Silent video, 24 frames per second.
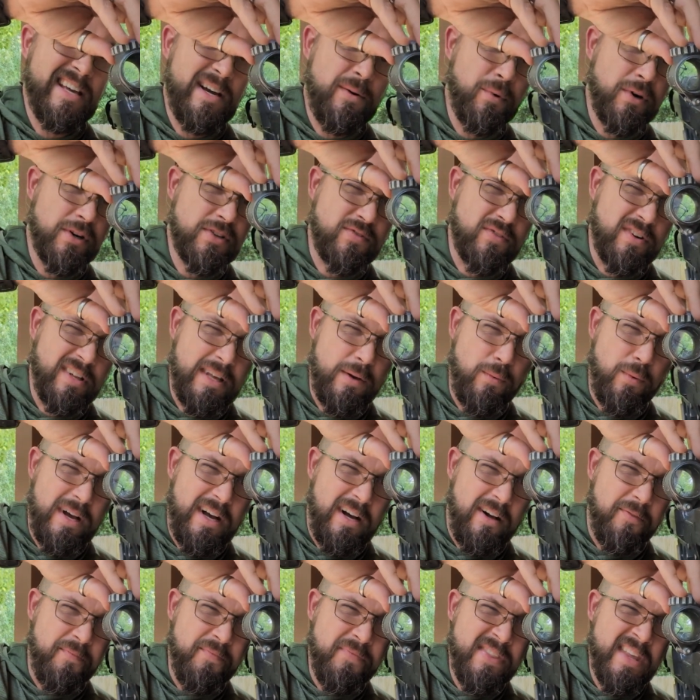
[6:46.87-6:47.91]
that works really
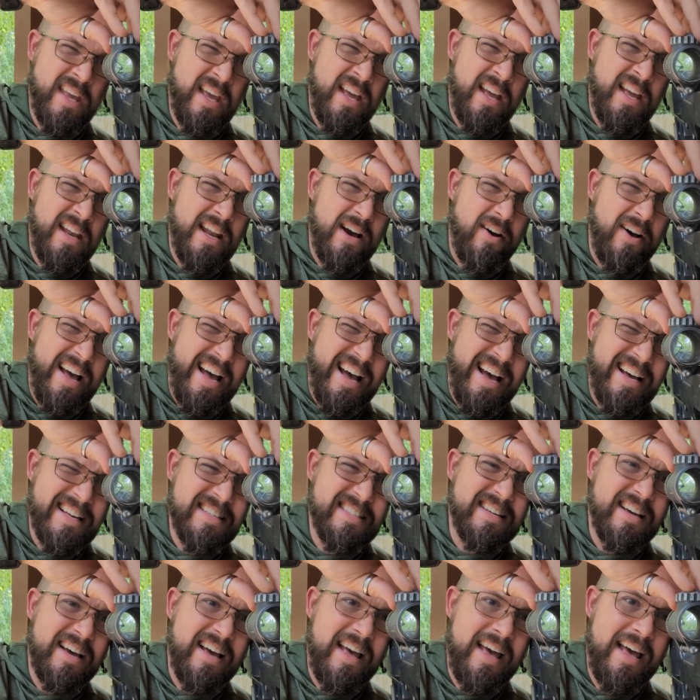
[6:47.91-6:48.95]
well. Now, as
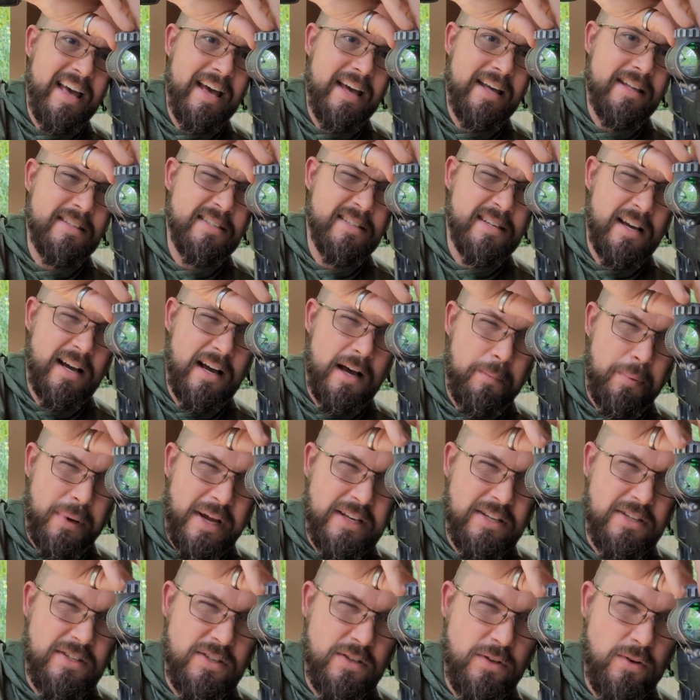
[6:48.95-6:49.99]
a heads up, I
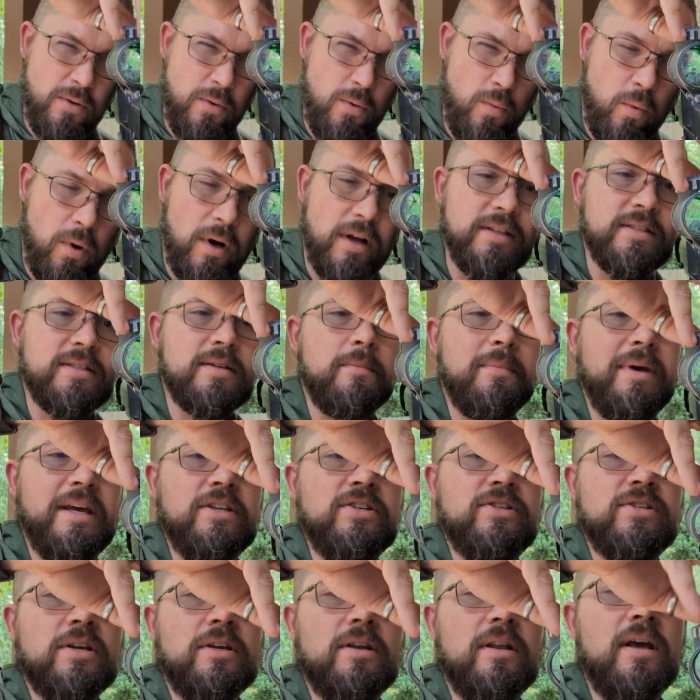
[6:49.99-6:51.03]
do want to
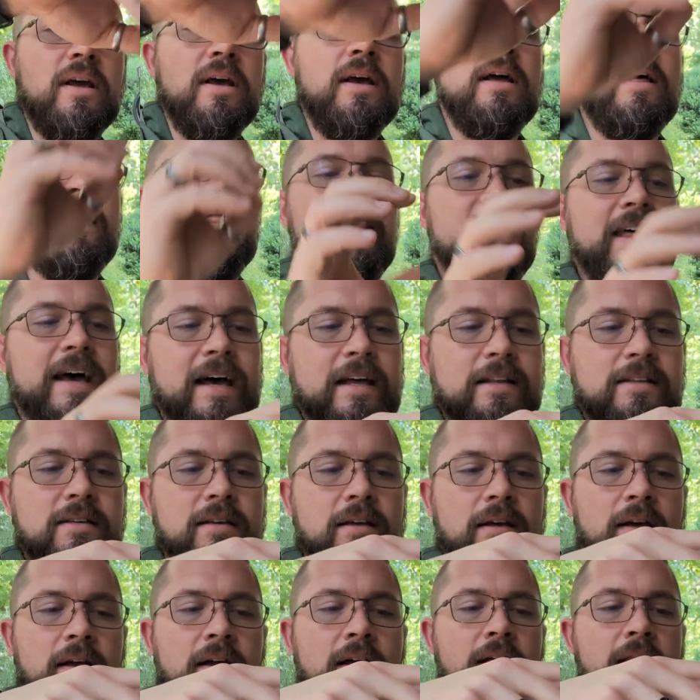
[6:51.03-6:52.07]
mention that
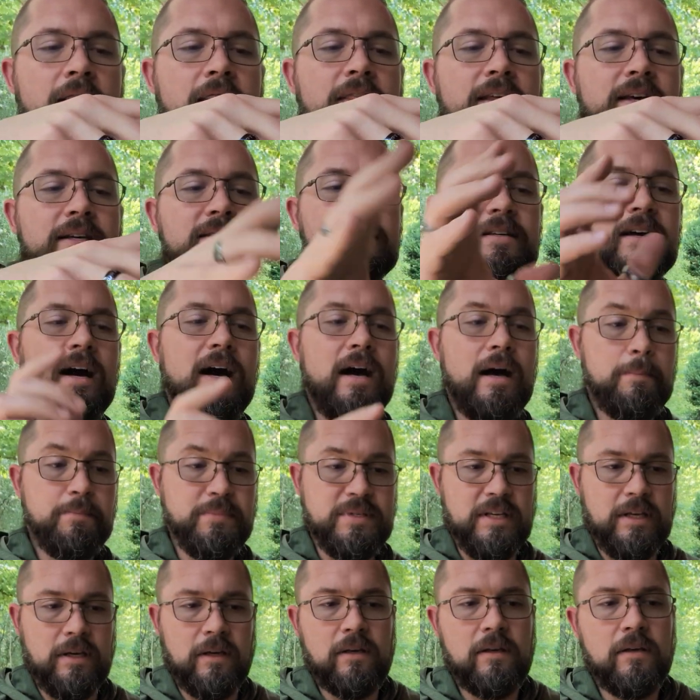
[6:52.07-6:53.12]
this
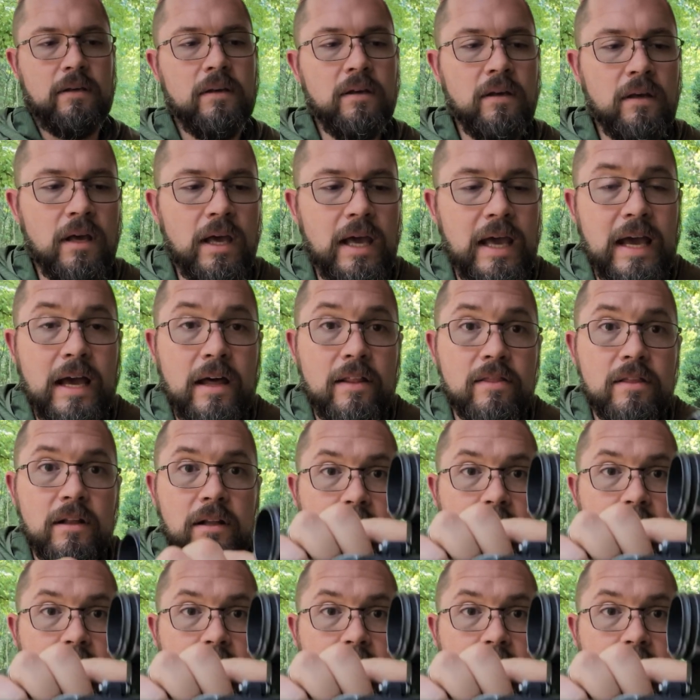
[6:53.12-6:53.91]
optic and the